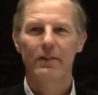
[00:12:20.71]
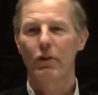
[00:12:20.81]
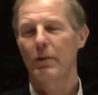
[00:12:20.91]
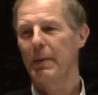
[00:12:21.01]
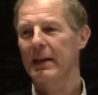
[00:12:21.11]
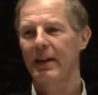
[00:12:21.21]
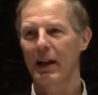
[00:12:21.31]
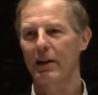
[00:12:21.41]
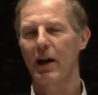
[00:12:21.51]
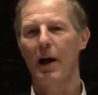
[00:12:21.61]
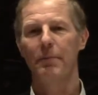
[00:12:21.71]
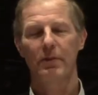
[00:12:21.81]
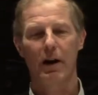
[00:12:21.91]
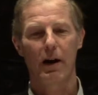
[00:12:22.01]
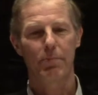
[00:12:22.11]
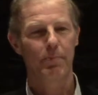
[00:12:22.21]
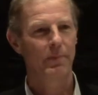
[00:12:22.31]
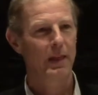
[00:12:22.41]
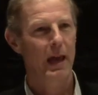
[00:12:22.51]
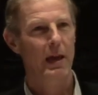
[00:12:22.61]
So the big telecoms, are
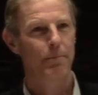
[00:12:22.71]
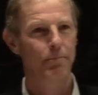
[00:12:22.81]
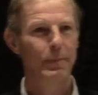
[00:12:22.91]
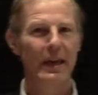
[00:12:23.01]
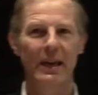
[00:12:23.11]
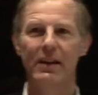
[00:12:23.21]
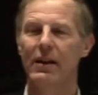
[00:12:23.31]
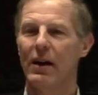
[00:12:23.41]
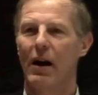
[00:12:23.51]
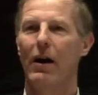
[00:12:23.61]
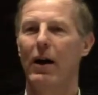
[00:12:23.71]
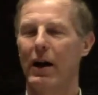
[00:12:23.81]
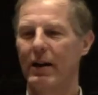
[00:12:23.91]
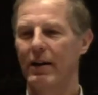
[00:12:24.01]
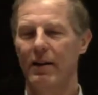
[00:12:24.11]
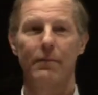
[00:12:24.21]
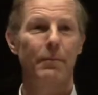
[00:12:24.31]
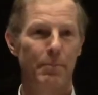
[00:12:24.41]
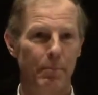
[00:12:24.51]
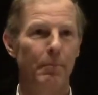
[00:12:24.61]
they bid on,
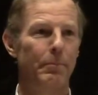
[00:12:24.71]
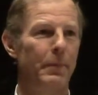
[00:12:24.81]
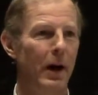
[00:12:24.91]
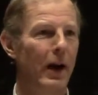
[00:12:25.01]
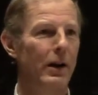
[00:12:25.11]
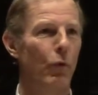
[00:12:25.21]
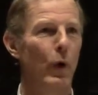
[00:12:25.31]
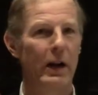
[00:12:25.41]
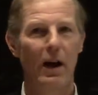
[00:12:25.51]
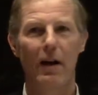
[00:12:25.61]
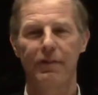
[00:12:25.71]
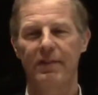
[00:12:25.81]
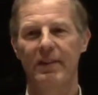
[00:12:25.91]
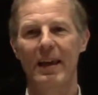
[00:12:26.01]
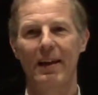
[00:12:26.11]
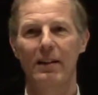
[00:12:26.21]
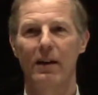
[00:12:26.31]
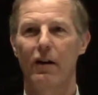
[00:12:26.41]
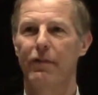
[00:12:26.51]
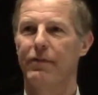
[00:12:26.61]
on a one-off
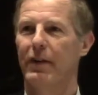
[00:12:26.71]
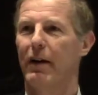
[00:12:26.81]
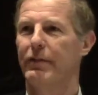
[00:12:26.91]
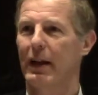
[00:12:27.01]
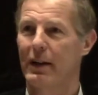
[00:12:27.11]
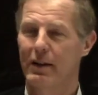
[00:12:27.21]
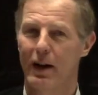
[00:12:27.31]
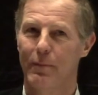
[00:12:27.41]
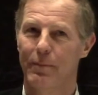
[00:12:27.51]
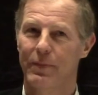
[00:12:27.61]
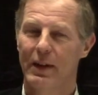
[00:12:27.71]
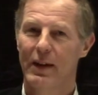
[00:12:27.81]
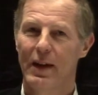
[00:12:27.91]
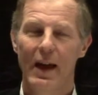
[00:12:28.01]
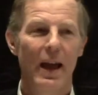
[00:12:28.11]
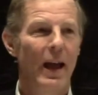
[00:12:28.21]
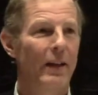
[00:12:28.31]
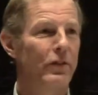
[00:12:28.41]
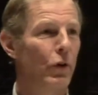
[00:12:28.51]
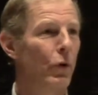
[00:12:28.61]
sale of, of telecom.
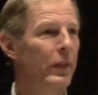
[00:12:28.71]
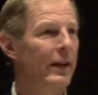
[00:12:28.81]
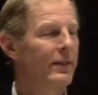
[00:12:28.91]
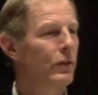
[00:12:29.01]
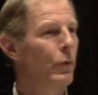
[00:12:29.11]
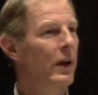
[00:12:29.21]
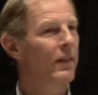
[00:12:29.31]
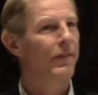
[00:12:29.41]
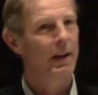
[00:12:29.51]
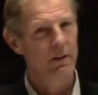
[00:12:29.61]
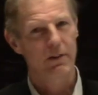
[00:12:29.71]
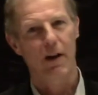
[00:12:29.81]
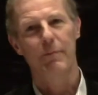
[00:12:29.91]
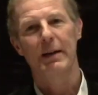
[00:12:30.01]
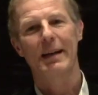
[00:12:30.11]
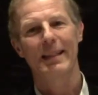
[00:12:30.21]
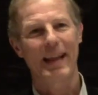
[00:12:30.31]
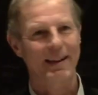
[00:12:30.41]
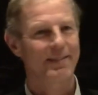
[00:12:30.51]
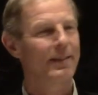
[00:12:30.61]
And so that's the way the federal government
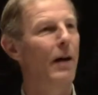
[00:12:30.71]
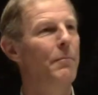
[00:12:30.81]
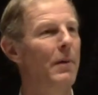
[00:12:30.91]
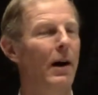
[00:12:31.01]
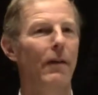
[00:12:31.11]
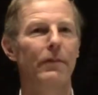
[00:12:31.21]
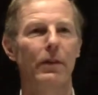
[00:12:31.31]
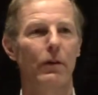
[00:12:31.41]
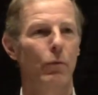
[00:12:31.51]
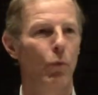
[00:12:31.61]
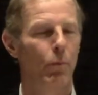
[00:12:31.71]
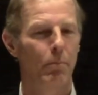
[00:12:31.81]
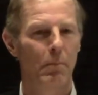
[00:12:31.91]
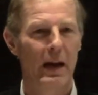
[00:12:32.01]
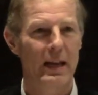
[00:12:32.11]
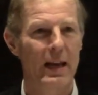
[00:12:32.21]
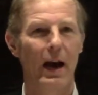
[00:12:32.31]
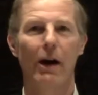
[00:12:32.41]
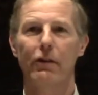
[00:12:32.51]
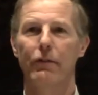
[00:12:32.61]
collects some of the money
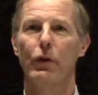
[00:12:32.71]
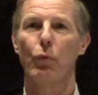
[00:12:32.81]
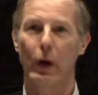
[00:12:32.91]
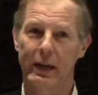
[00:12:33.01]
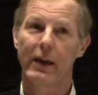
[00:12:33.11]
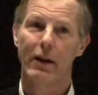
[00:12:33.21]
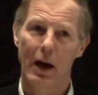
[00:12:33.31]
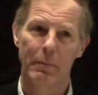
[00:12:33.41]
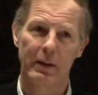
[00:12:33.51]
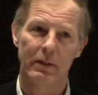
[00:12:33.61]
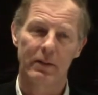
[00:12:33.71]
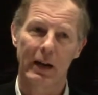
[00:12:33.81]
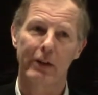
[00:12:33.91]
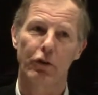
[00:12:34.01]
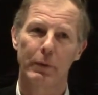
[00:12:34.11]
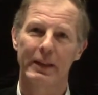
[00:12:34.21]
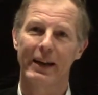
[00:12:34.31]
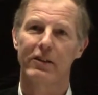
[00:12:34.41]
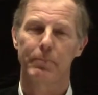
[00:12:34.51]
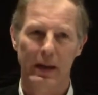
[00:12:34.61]
out of the working commons. The
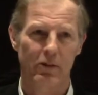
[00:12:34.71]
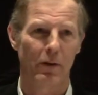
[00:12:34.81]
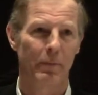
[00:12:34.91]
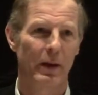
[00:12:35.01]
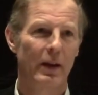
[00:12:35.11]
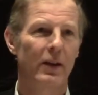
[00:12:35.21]
electromagnetic spectrum